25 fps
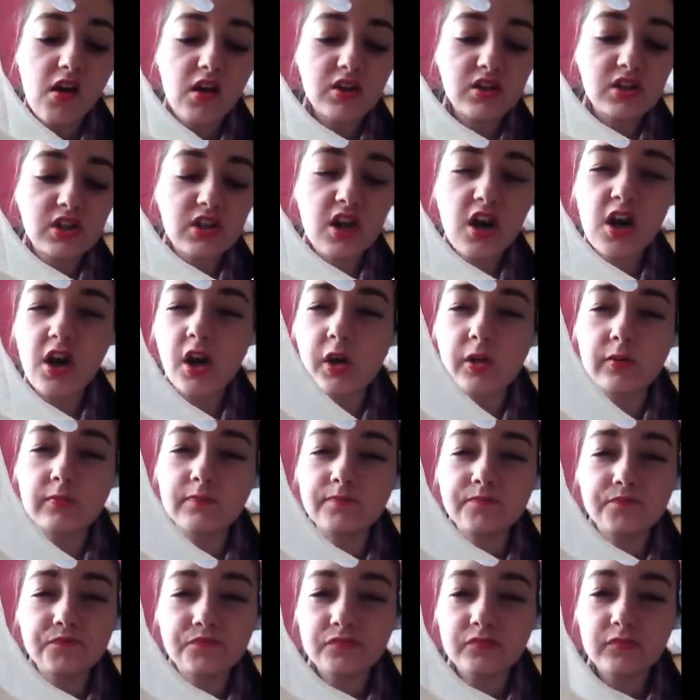I don't know,
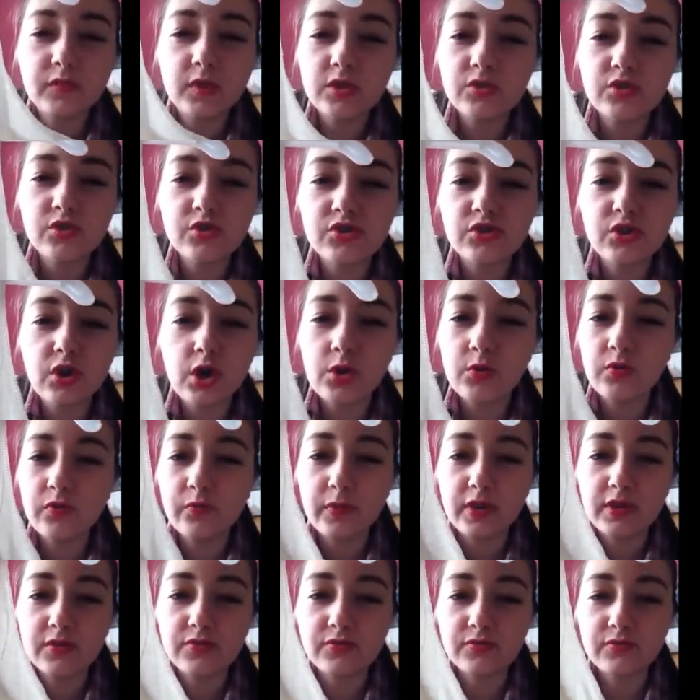it just go with
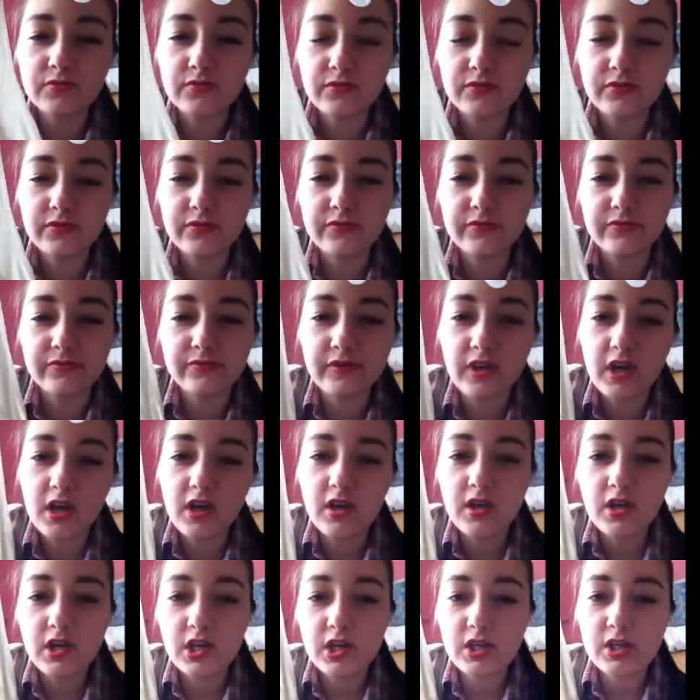my sort of
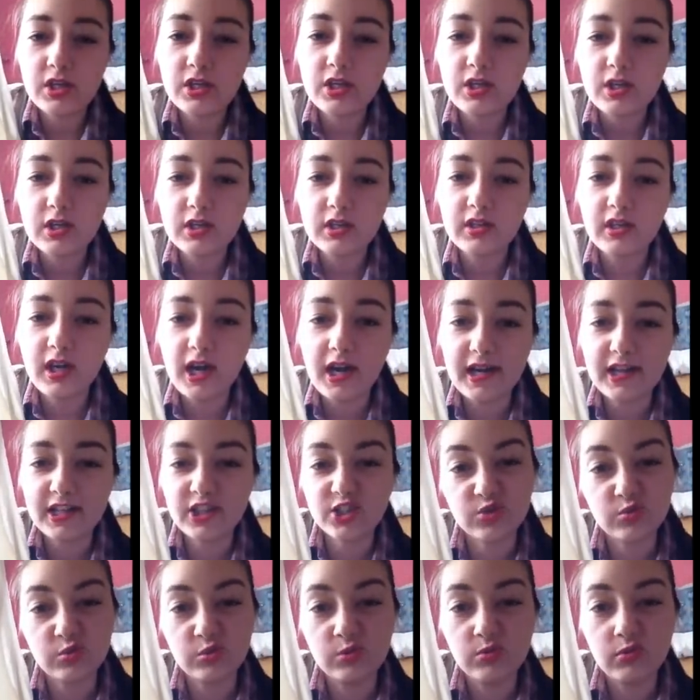
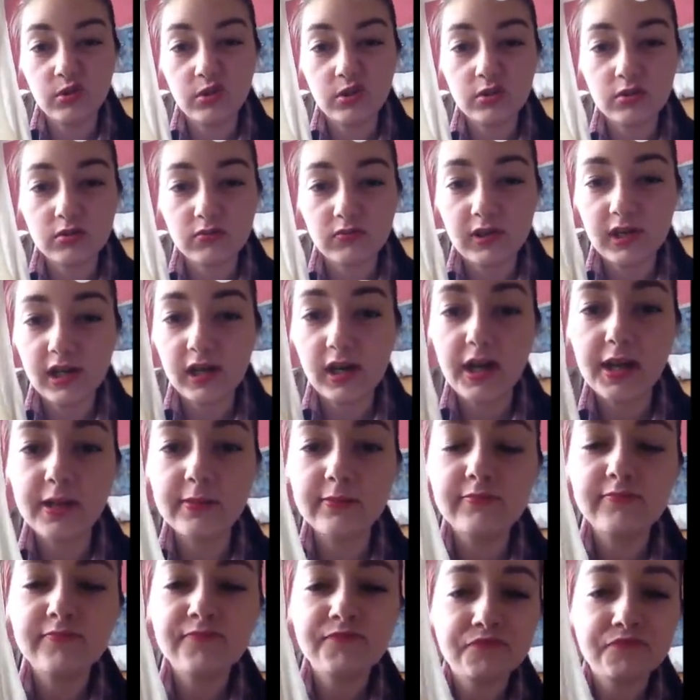casual look really.